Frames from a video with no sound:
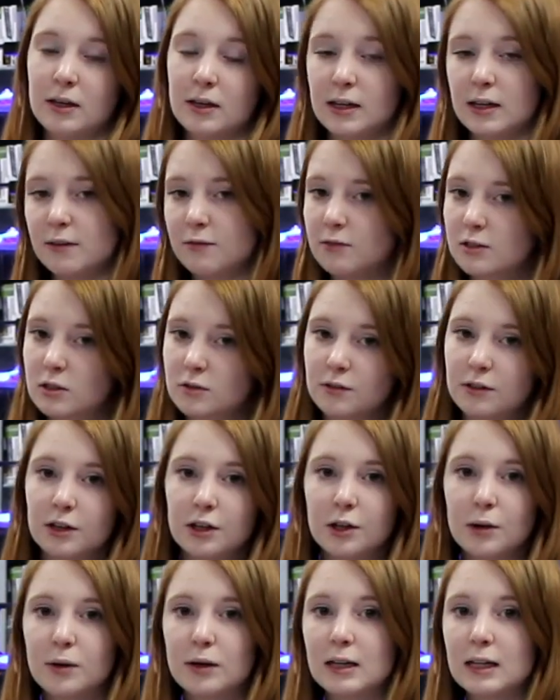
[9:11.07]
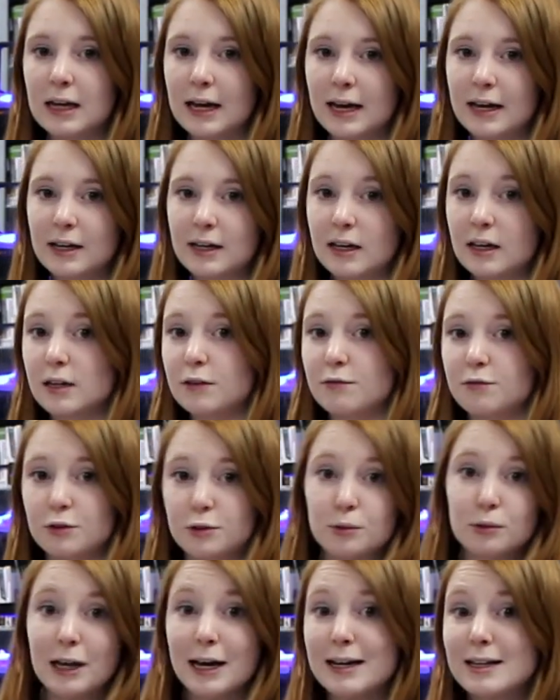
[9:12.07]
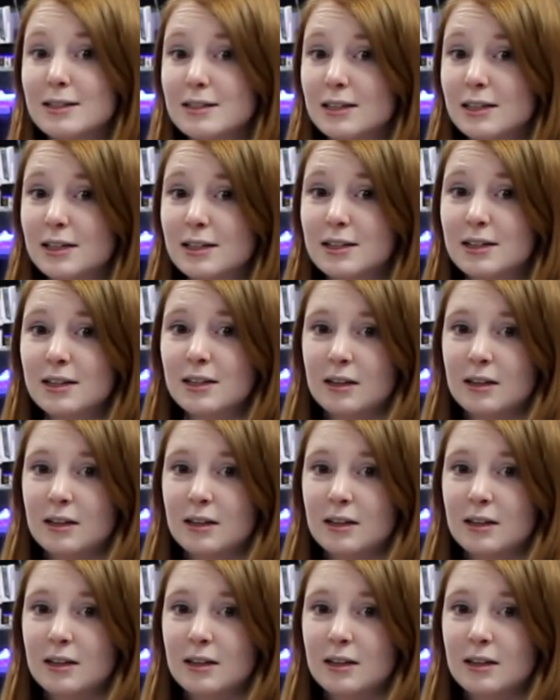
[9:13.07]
give this video a like if you liked it,